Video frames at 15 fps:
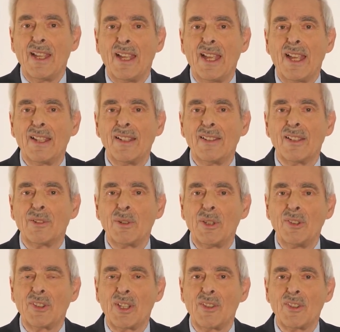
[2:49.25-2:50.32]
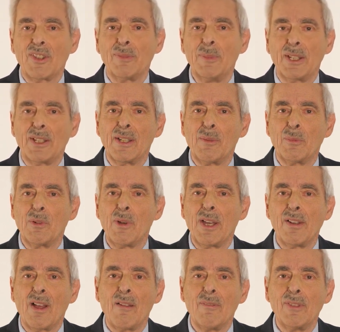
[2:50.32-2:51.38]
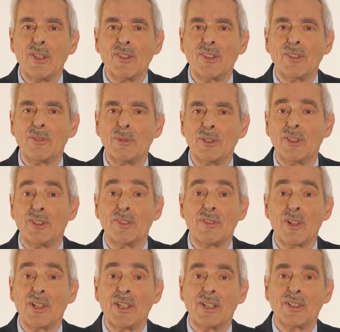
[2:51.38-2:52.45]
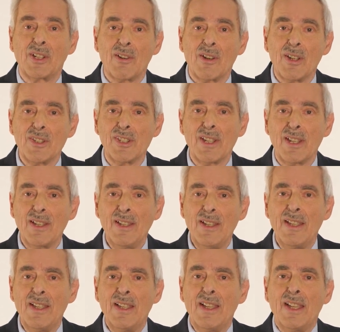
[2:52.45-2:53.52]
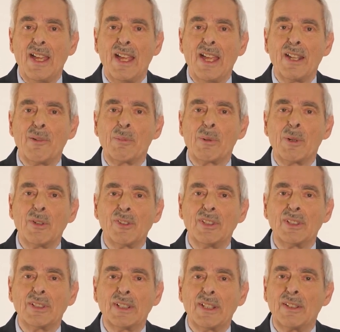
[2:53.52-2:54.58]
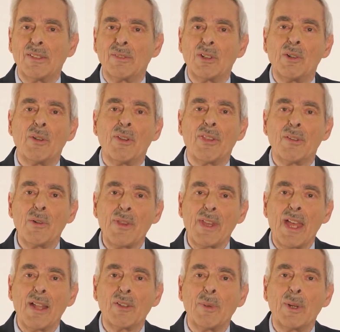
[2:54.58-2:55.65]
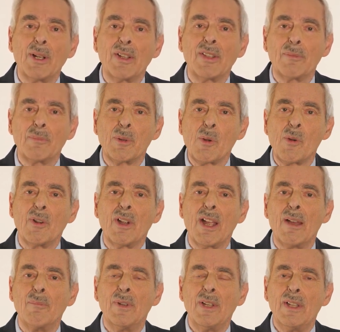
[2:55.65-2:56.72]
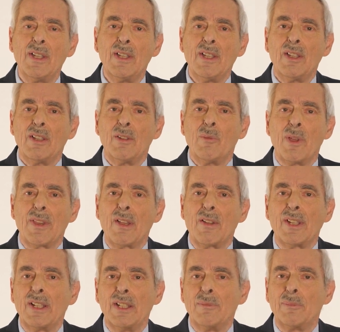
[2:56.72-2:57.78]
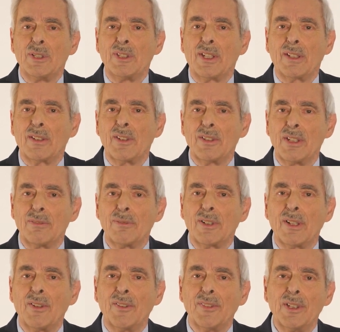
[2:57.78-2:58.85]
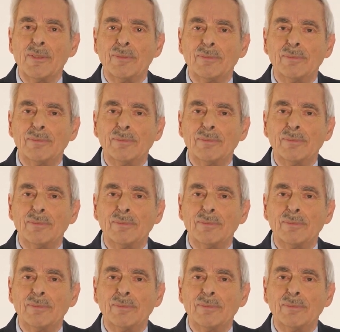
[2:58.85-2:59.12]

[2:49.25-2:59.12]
And the results become quite obvious, which is very encouraging, and a person can go through that part of the program without any particular difficulty.